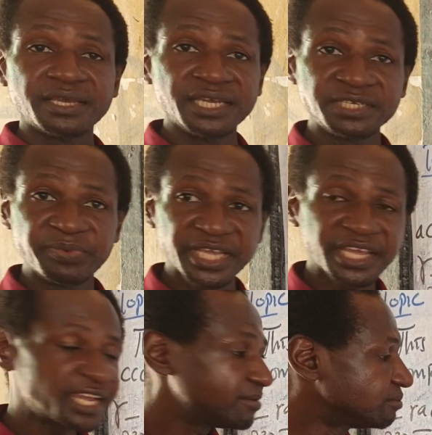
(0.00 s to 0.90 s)
it
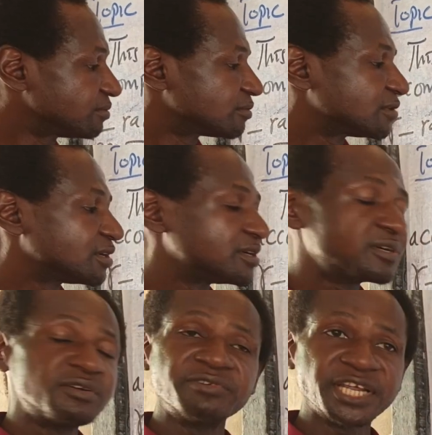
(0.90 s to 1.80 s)
became
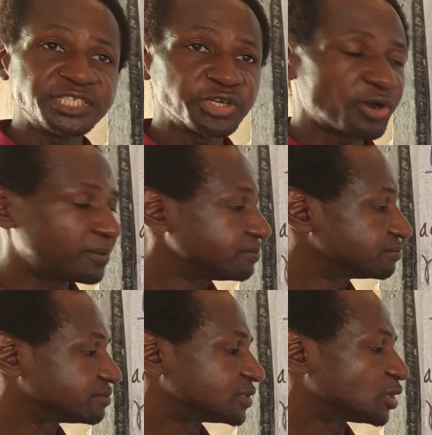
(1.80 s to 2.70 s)
radium,